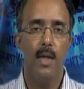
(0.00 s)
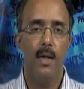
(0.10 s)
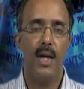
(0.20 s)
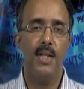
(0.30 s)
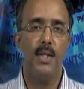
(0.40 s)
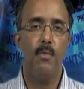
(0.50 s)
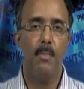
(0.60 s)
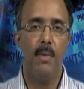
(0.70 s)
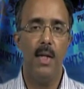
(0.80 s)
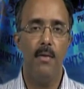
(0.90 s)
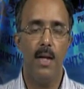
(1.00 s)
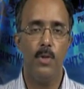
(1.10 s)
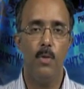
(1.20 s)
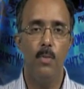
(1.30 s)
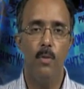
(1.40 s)
Writing, we believe, has
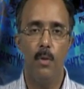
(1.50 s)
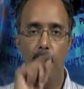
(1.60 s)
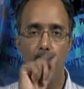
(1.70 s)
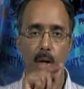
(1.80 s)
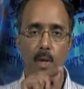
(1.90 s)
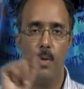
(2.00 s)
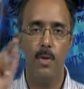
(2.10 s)
to move from point one to